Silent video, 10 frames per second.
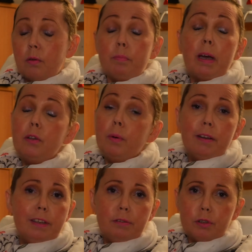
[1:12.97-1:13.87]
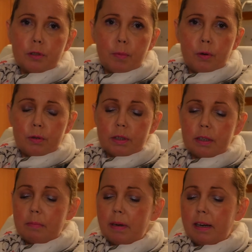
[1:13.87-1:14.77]
by the way, I've never smoked
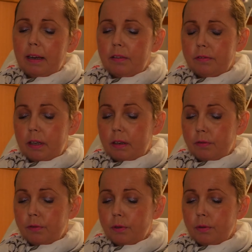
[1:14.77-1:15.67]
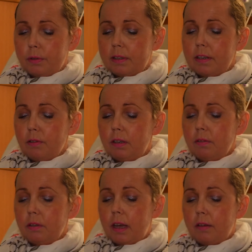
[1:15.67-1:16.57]
in my life, of course, never
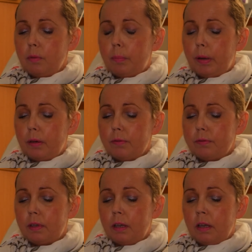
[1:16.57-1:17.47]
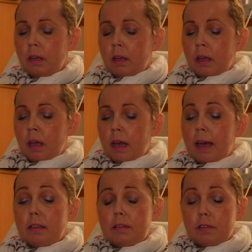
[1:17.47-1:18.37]
even had a puff,
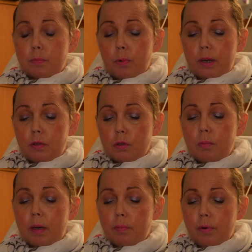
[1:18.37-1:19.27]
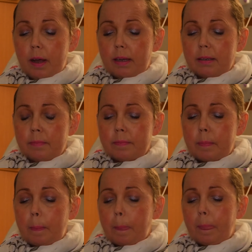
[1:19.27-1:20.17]
had spread to my brain.
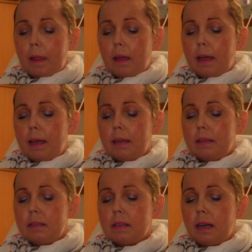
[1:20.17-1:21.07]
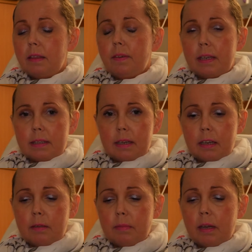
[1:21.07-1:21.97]
And at that
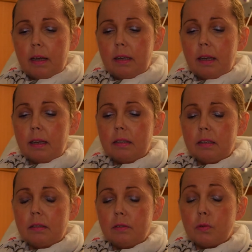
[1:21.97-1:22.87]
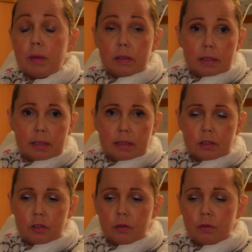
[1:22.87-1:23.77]
time, I had to make a
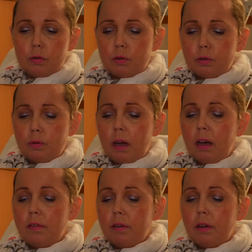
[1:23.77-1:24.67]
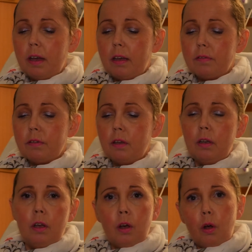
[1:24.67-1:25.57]
decision to either have
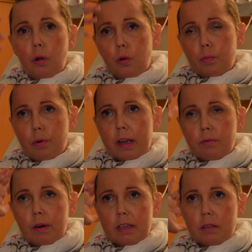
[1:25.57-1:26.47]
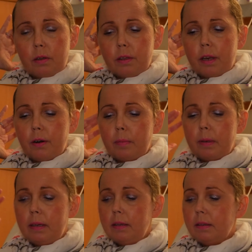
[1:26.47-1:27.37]
whole brain
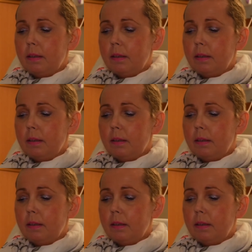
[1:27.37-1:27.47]
radiotherapy,